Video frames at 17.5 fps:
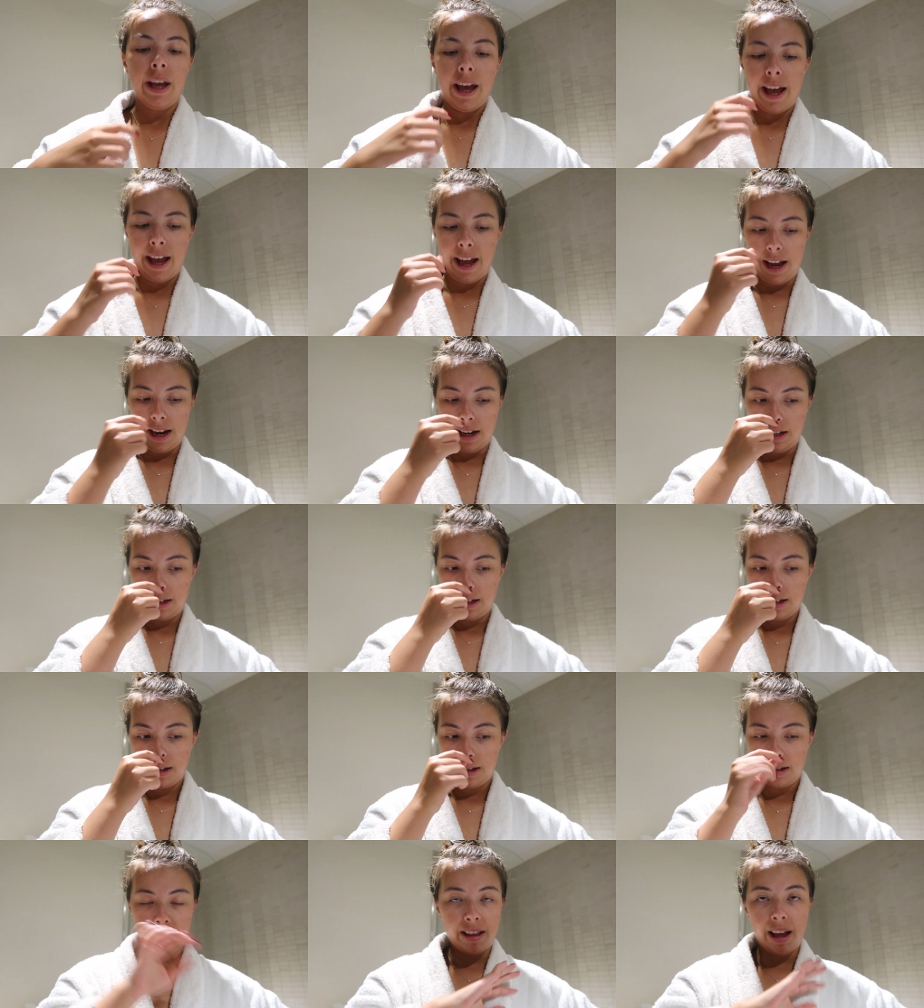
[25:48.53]
And
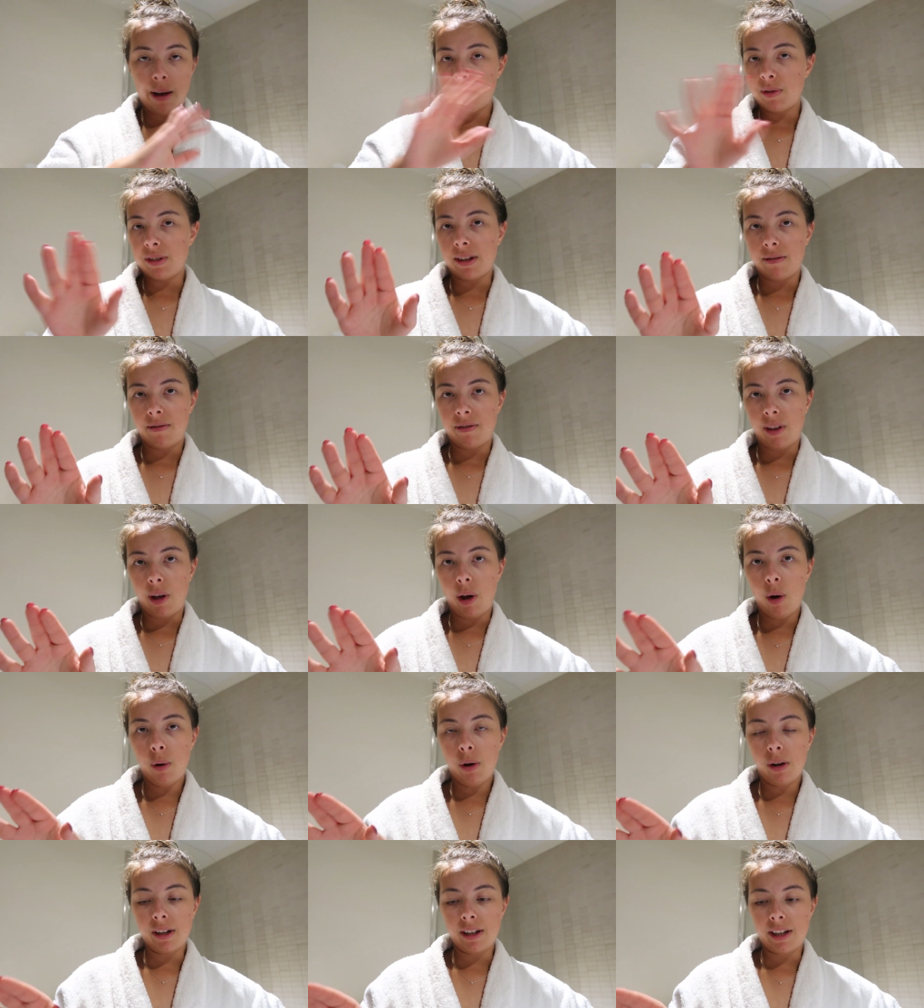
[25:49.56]
that was it for the
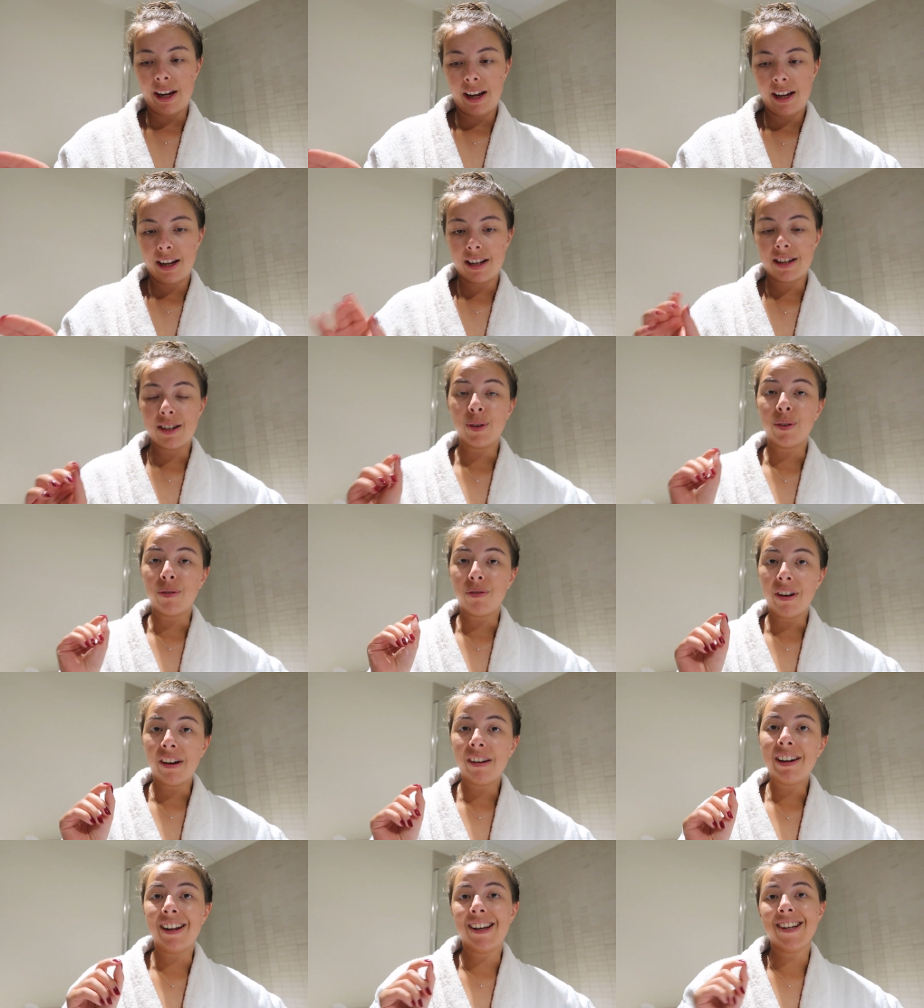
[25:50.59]
whole holiday until the
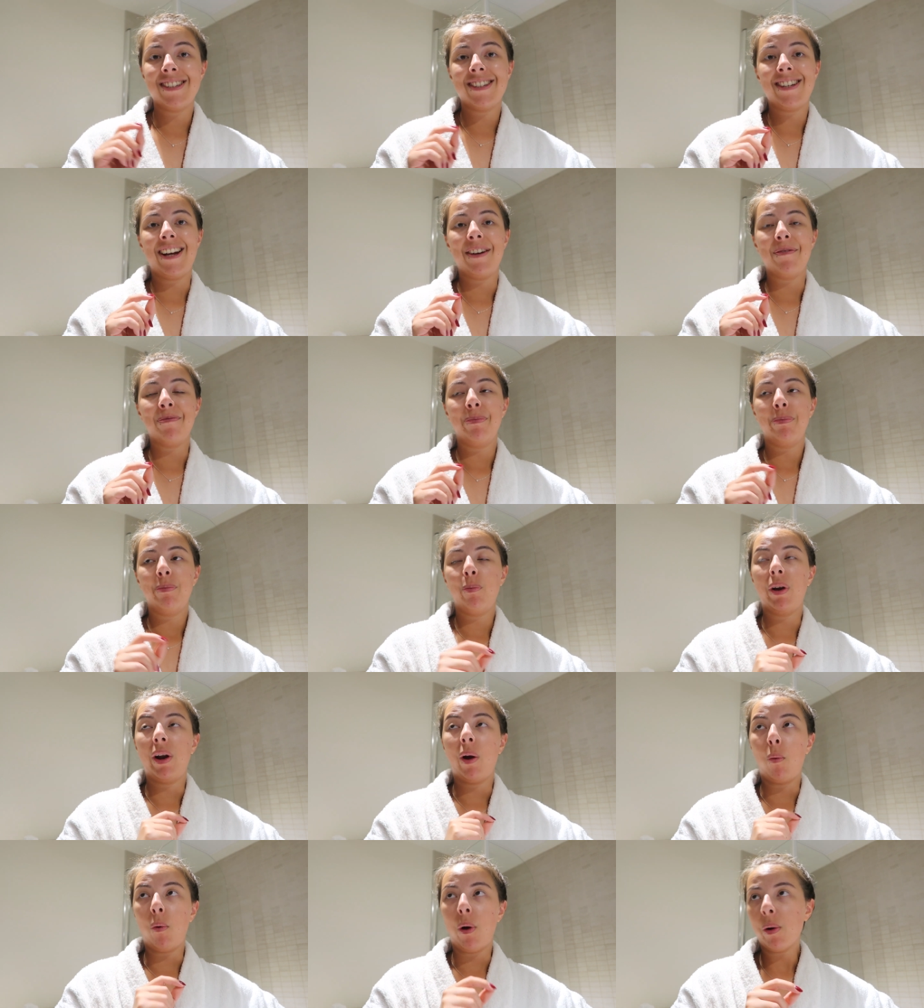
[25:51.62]
very last day
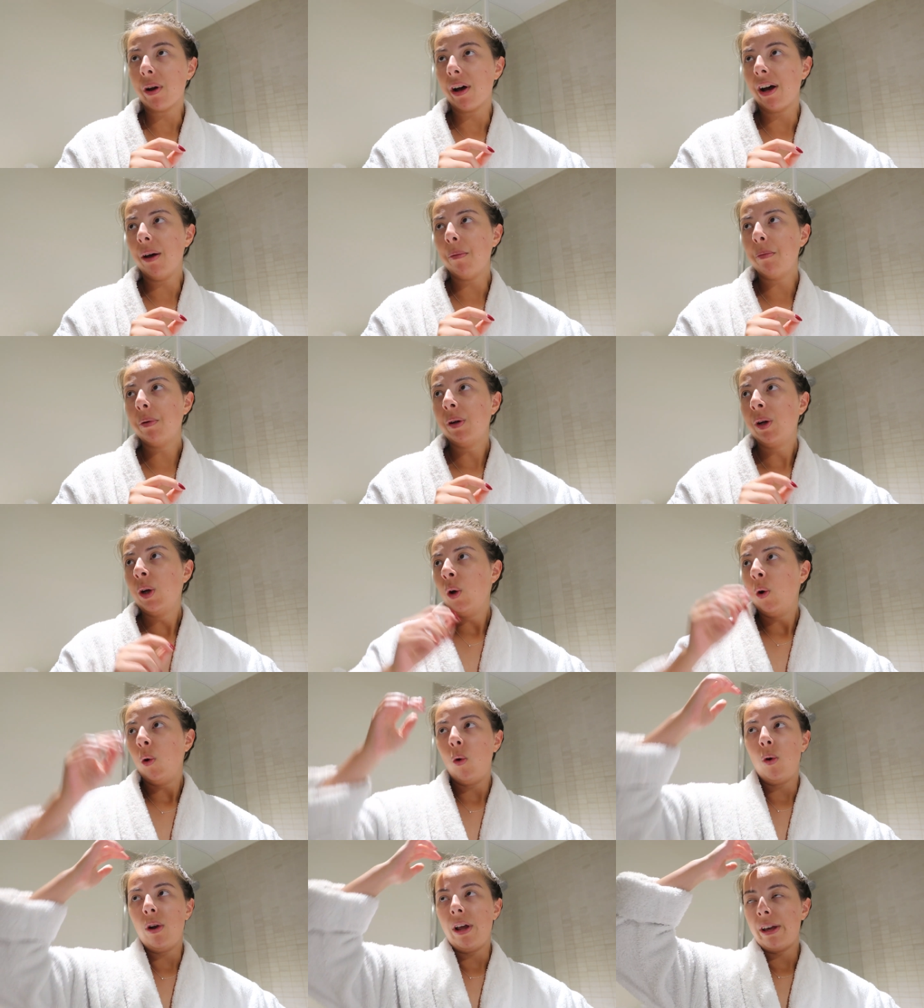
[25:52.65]
when I woke up
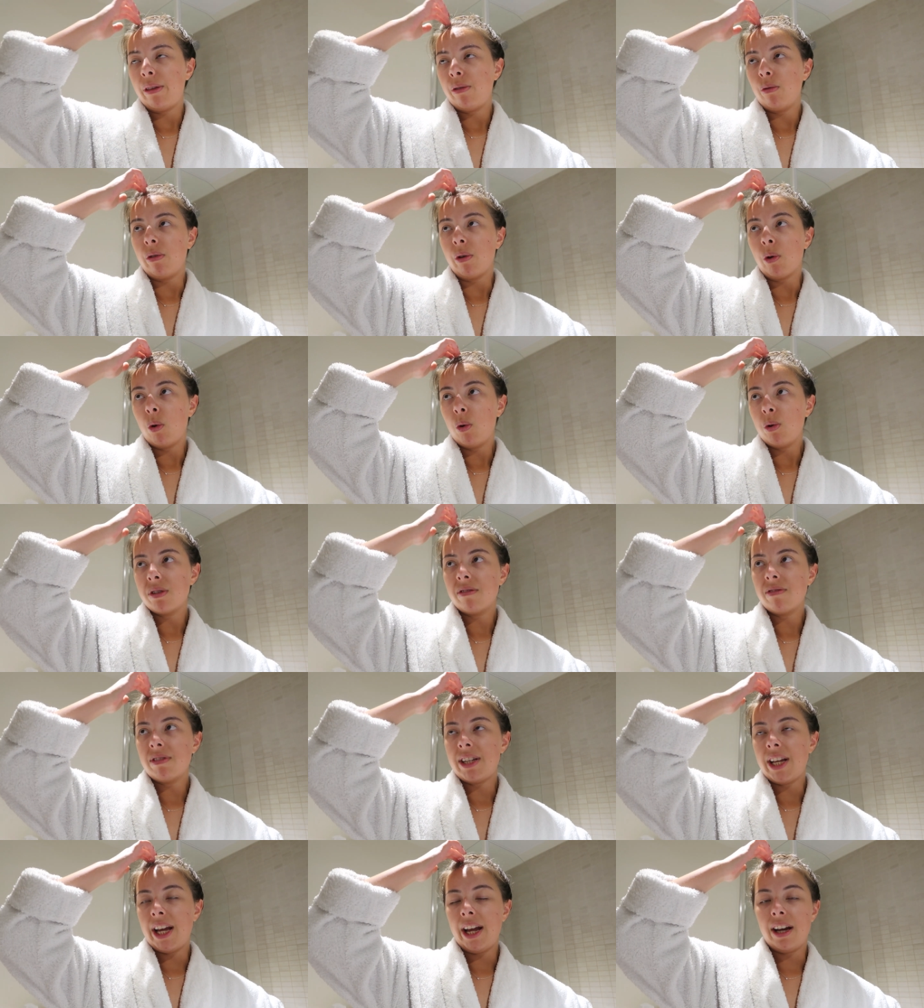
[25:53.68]
or like through the course of
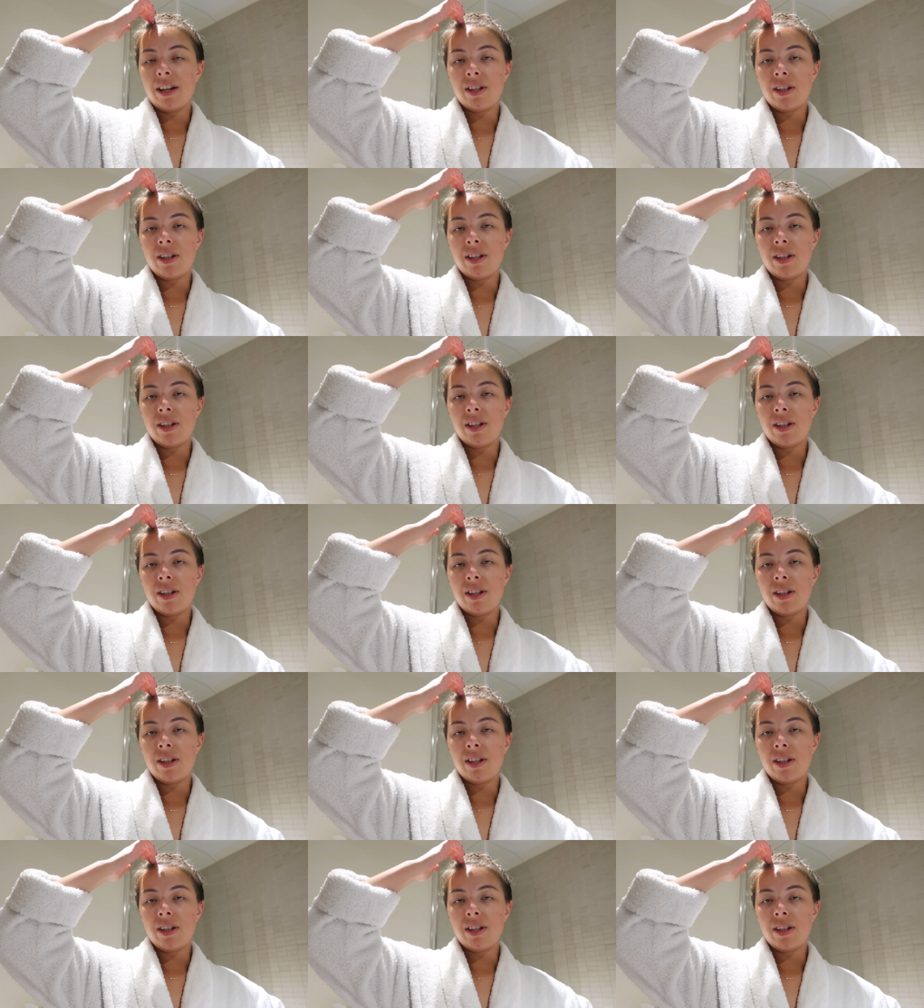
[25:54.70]
the day.